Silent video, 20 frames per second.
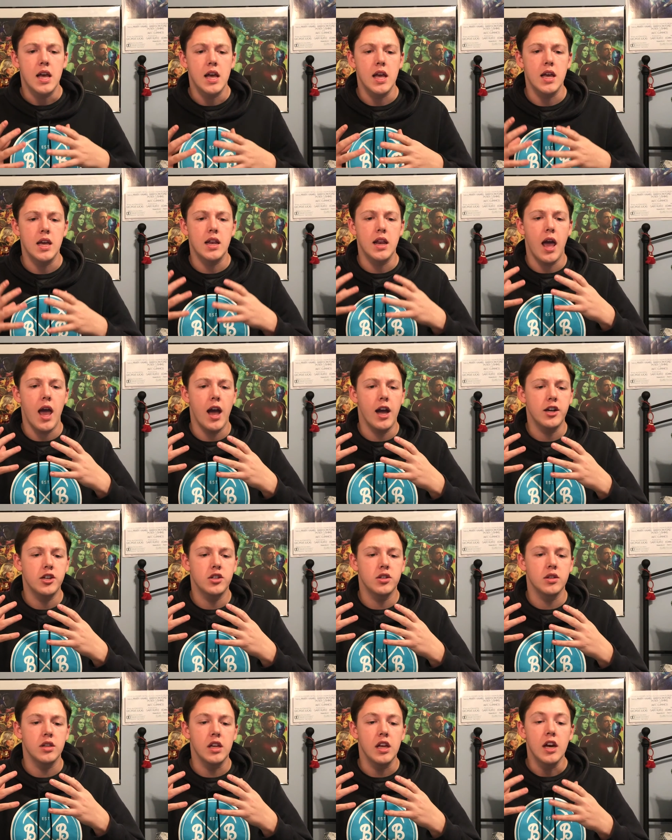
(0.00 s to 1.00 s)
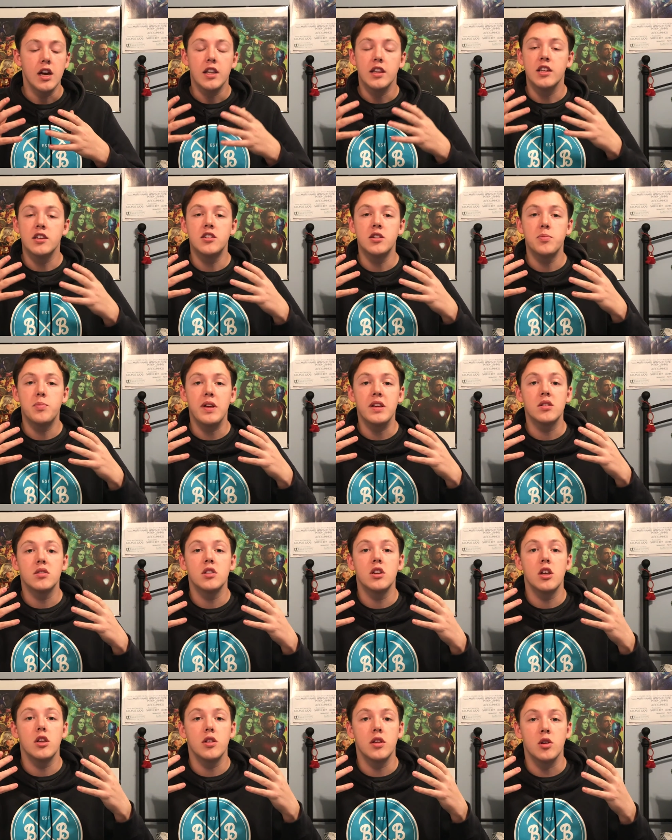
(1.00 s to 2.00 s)
And actually, this is
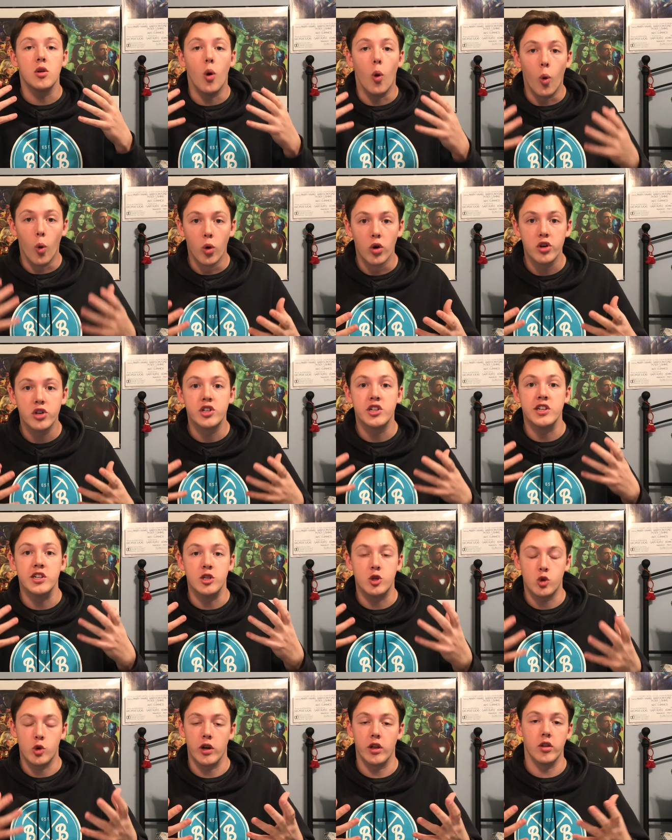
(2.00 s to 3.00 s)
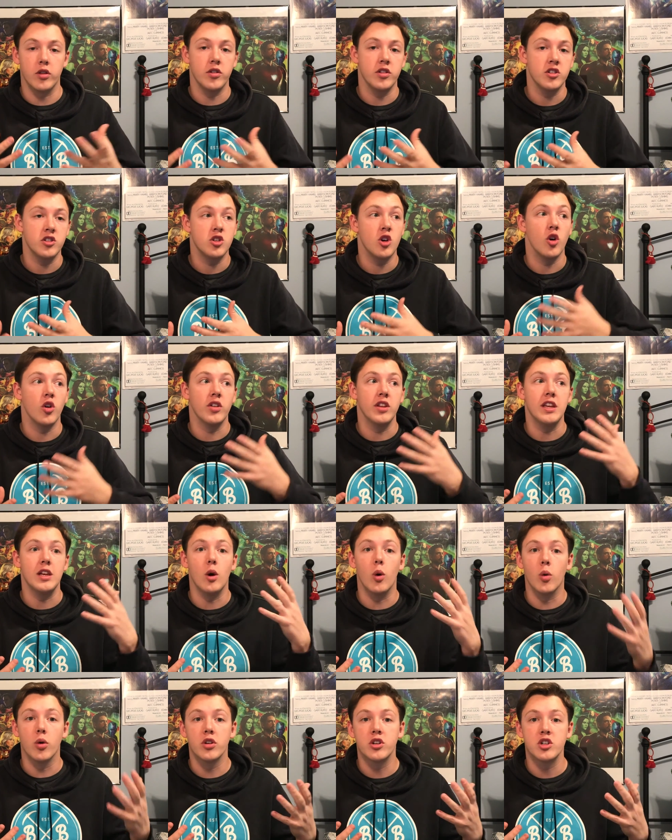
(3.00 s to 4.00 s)
basically an origin trailer. This is called the
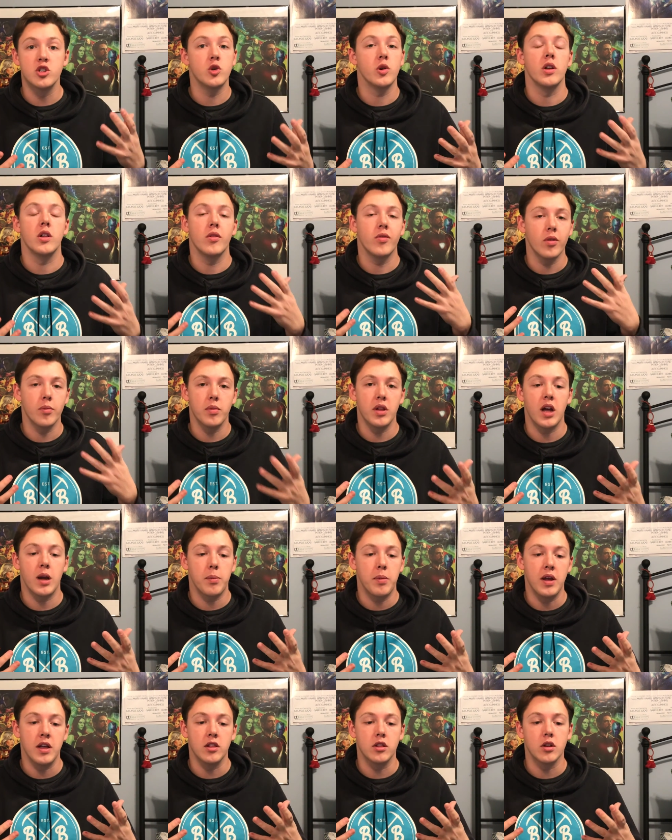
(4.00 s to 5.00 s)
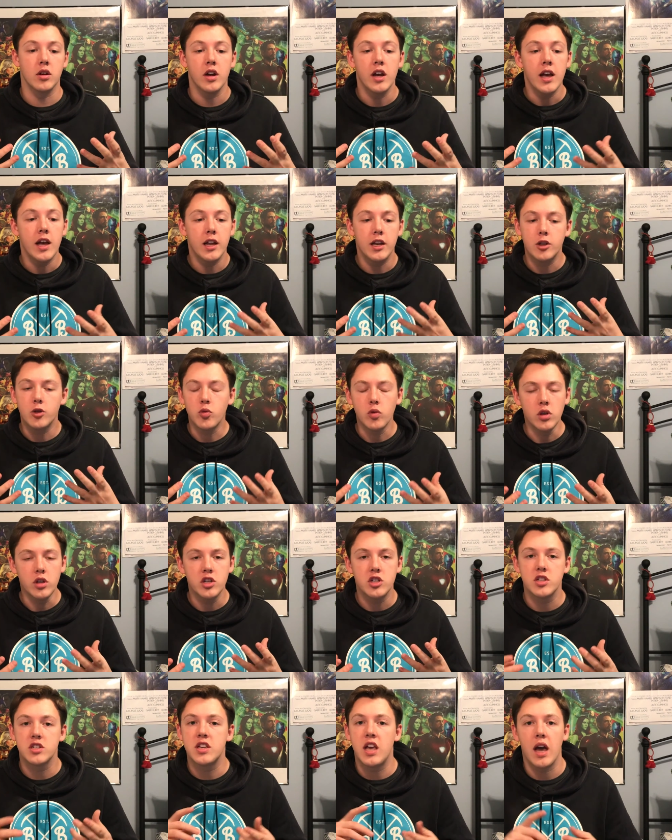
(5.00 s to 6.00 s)
origin trailer for Black Panther. And it's really
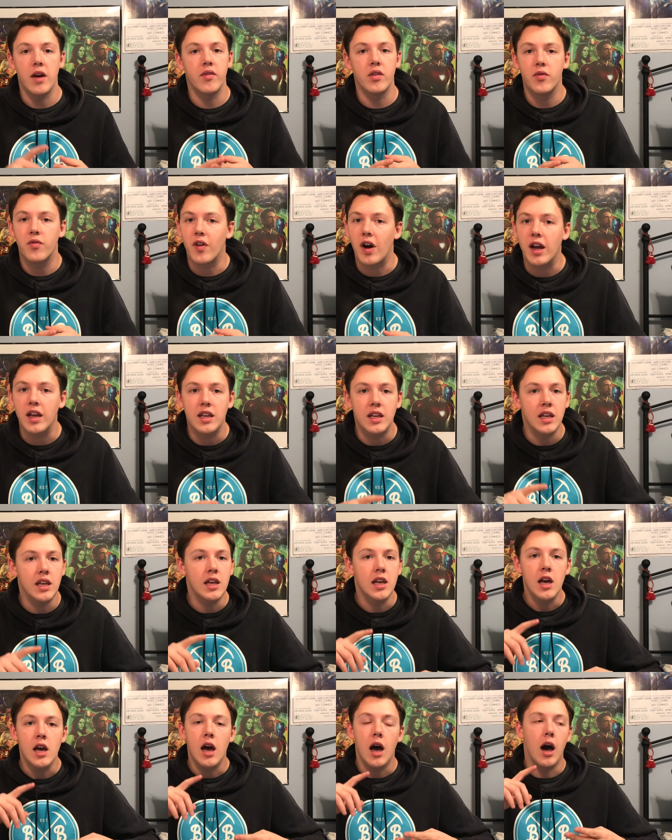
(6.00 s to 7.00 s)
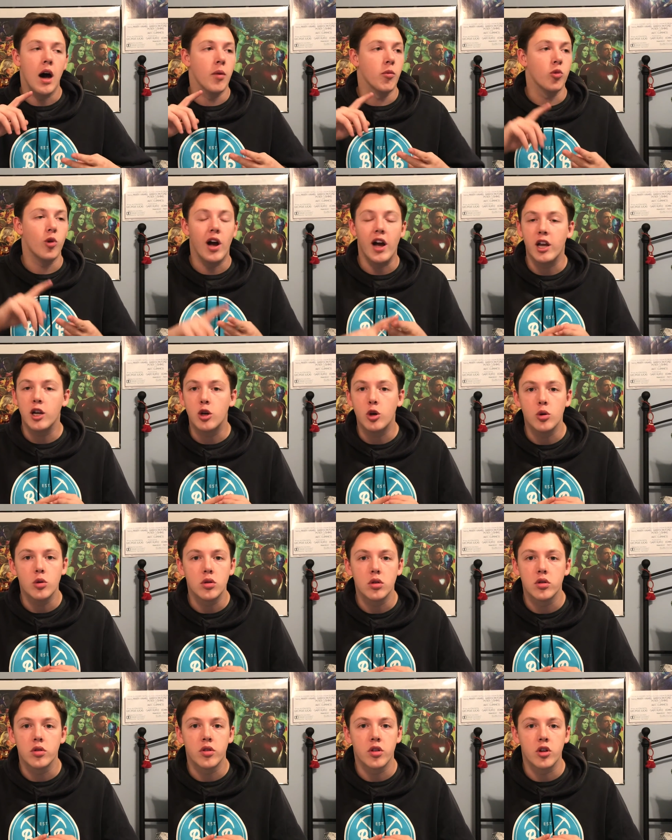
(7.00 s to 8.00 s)
just Kevin Feige, Ryan
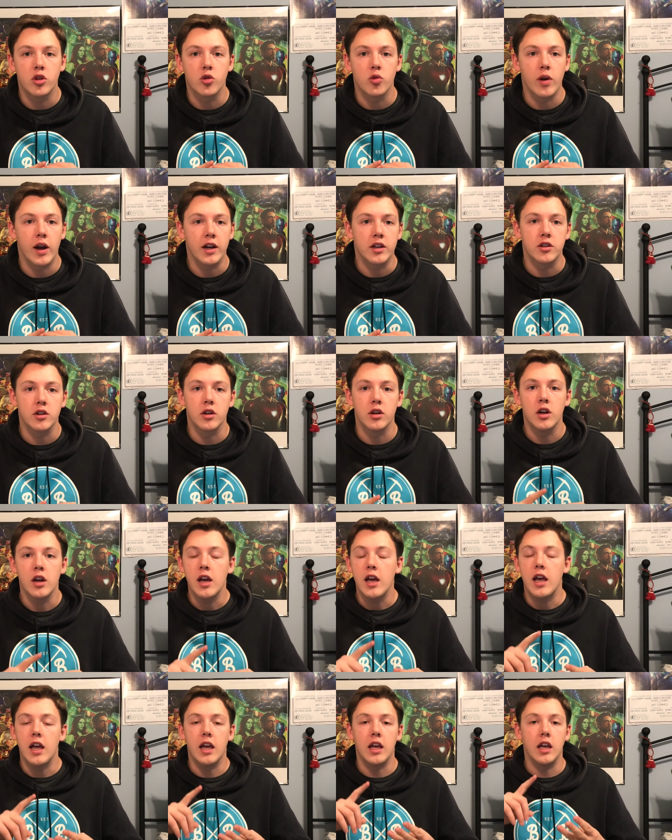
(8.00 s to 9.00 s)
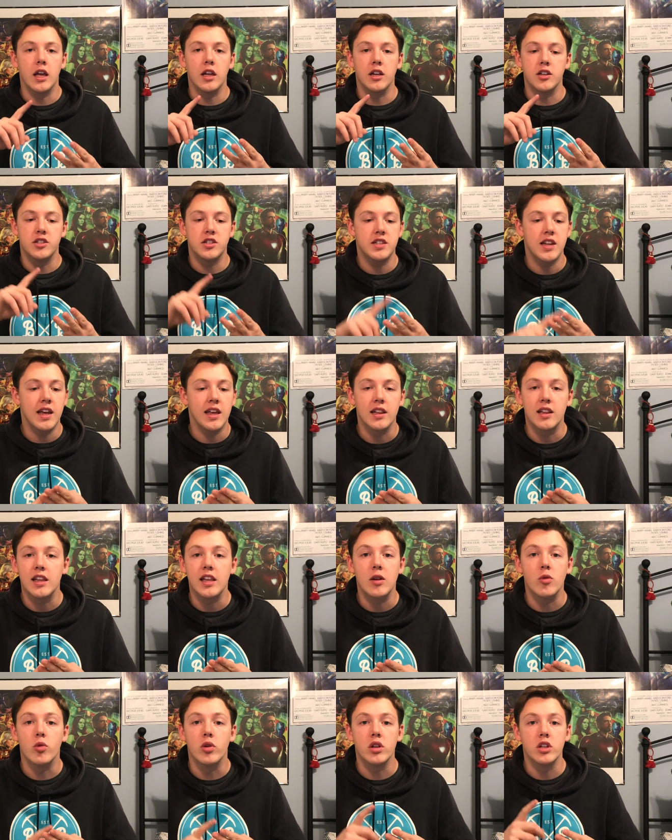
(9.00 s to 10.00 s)
Coogler, the director, and Stan
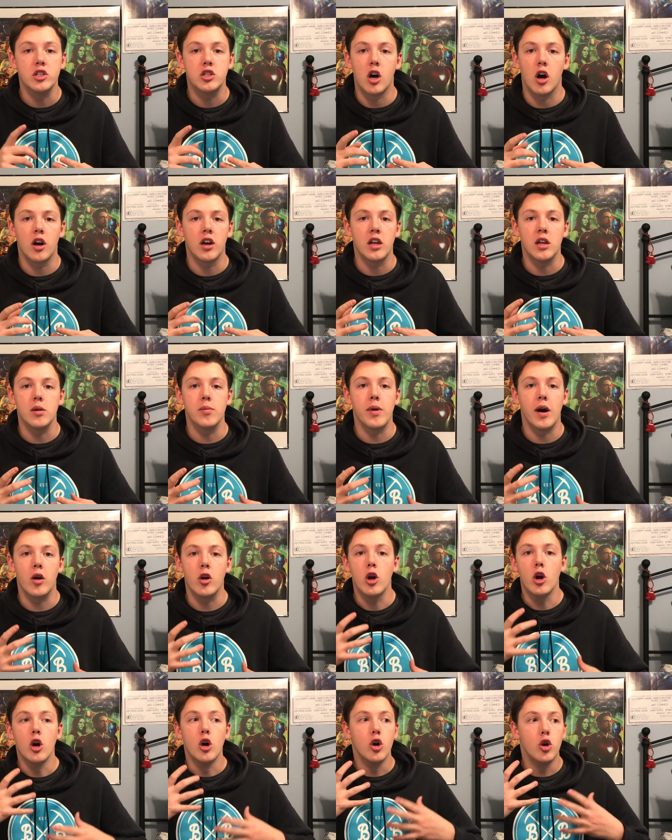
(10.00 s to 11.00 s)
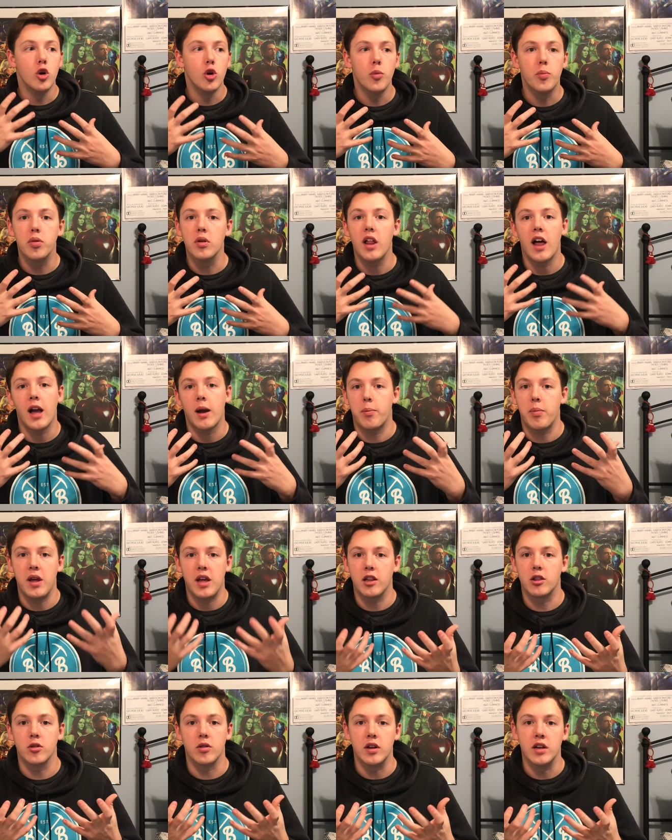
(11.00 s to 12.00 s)
Lee really talking about who Black
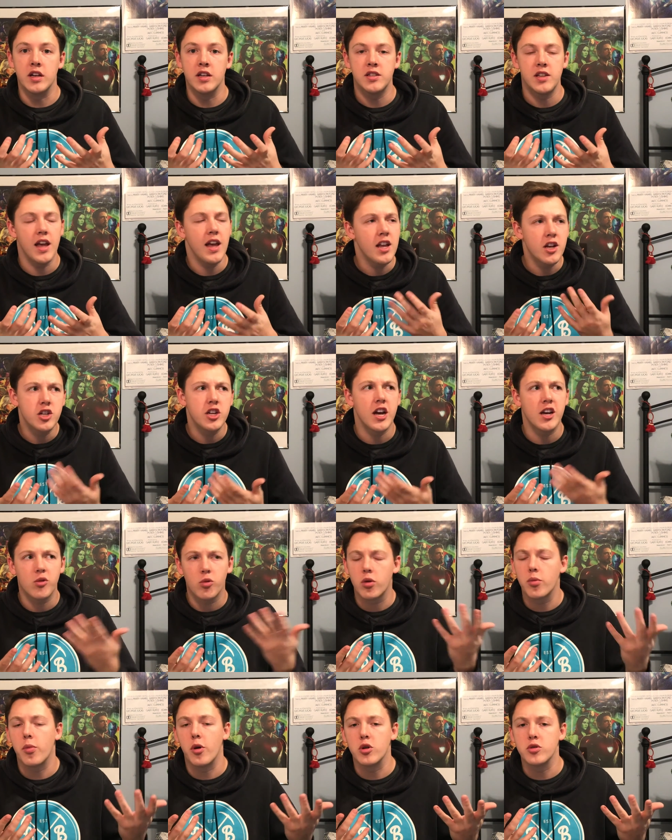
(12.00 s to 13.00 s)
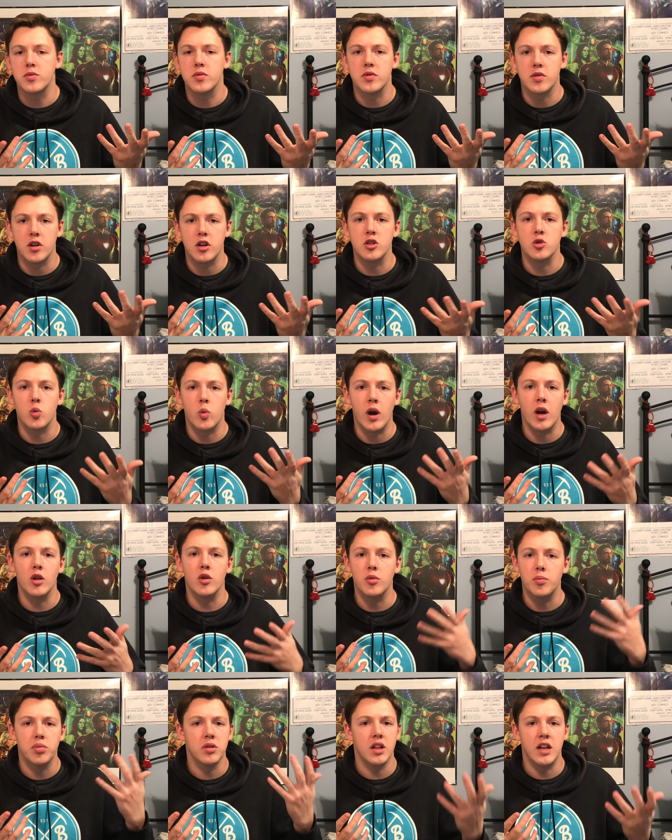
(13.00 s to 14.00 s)
Panther is, and Chadwick Boseman as well,
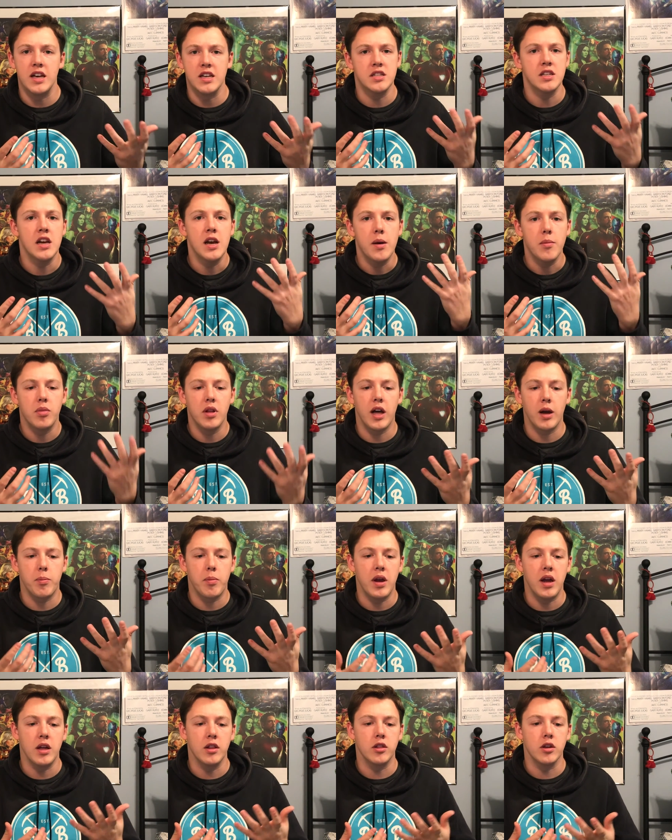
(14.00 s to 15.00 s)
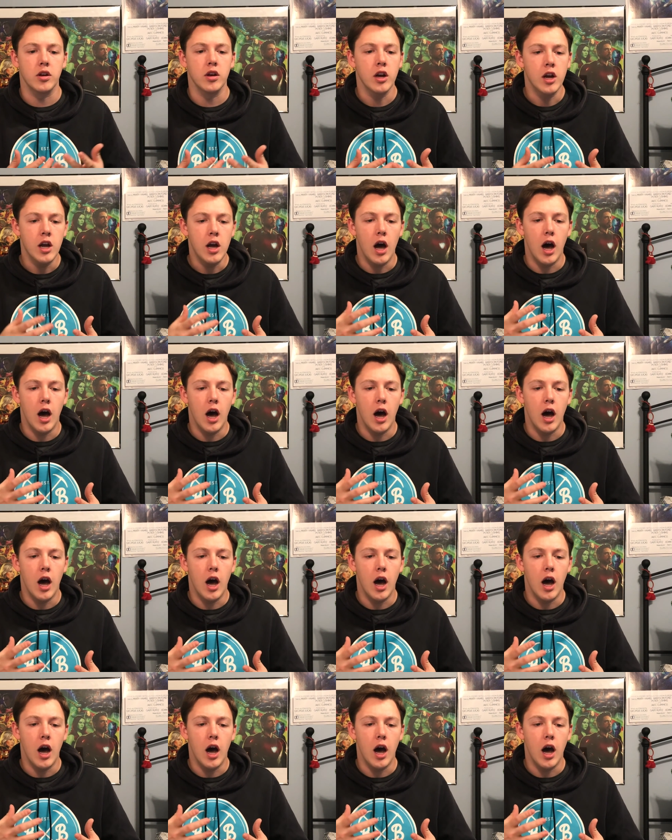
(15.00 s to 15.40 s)
who plays Black Panther.